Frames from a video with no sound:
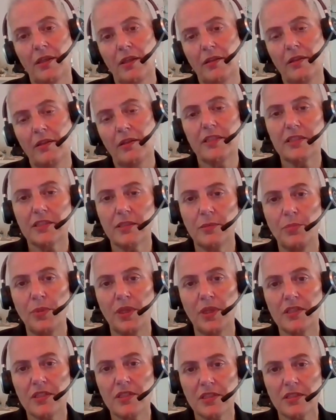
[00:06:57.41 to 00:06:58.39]
That's the
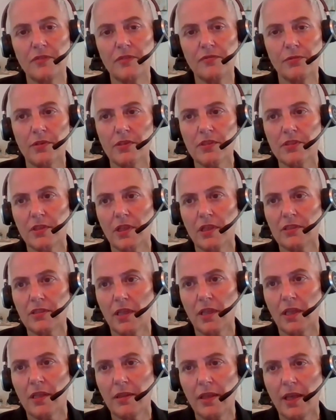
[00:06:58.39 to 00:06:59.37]
biggest difference.
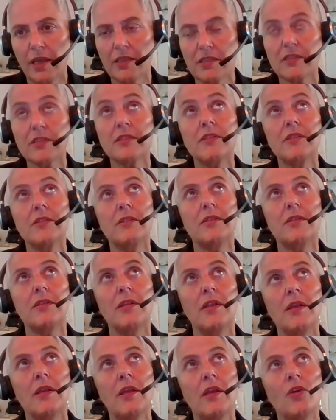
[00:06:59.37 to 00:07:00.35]
That's
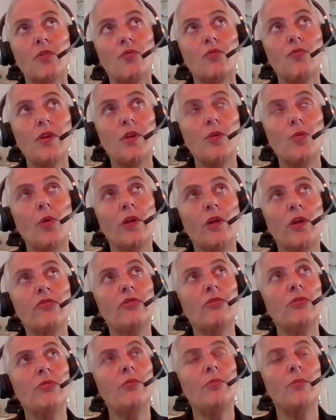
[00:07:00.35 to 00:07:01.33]
we want
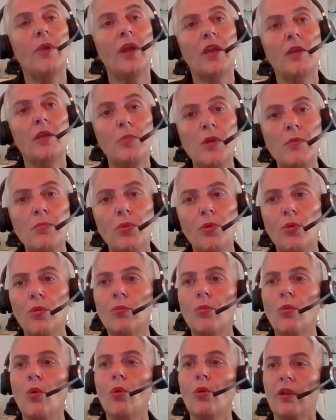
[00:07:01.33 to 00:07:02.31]
to make people
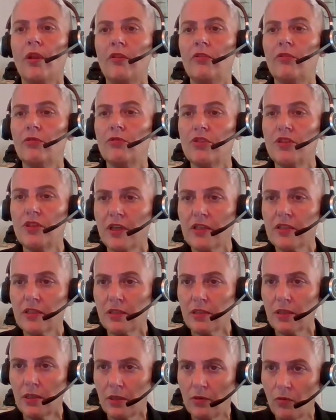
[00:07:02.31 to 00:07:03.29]
more
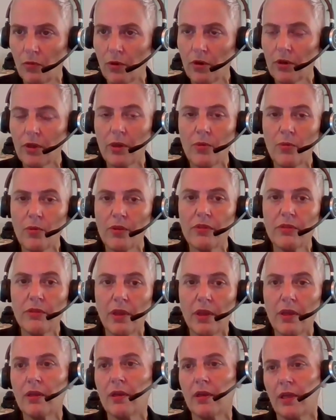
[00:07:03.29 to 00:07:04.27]
enthusiastic in working with
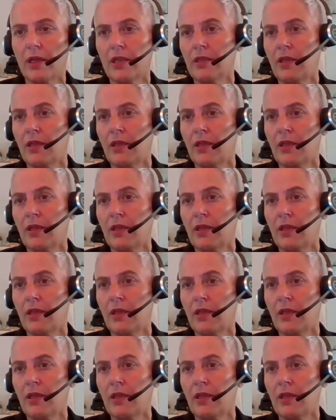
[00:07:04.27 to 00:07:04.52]
data and